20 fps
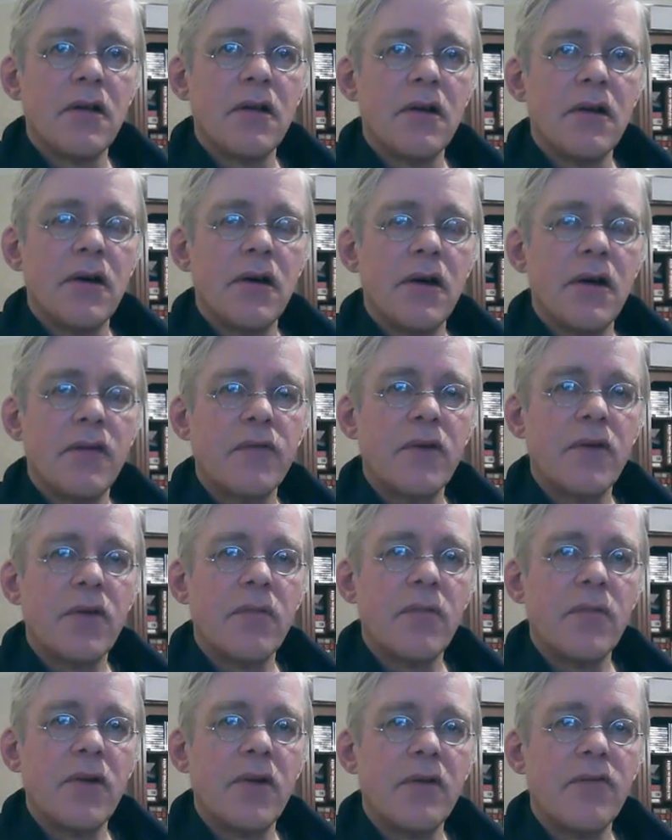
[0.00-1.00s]
I've got
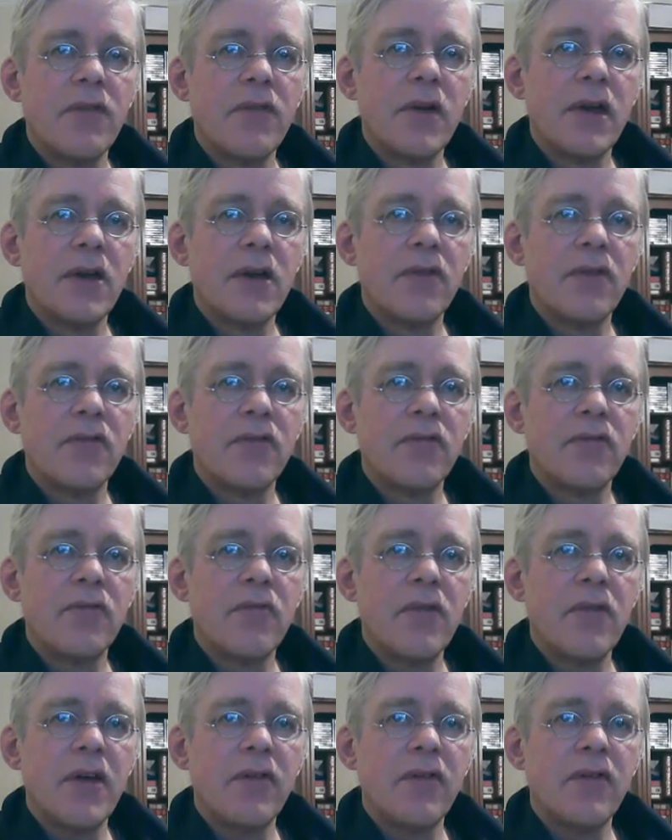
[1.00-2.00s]
my finger just
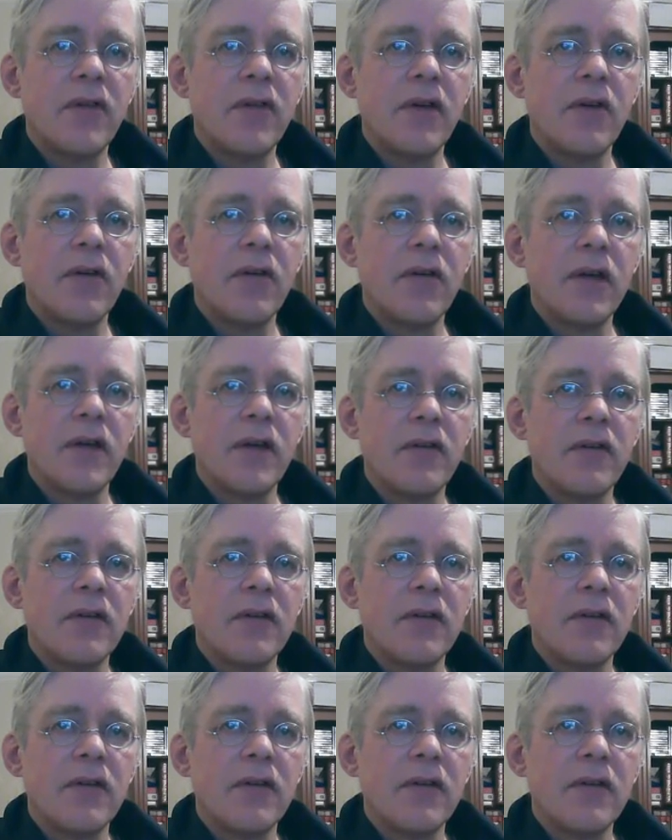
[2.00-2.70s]
resting on it.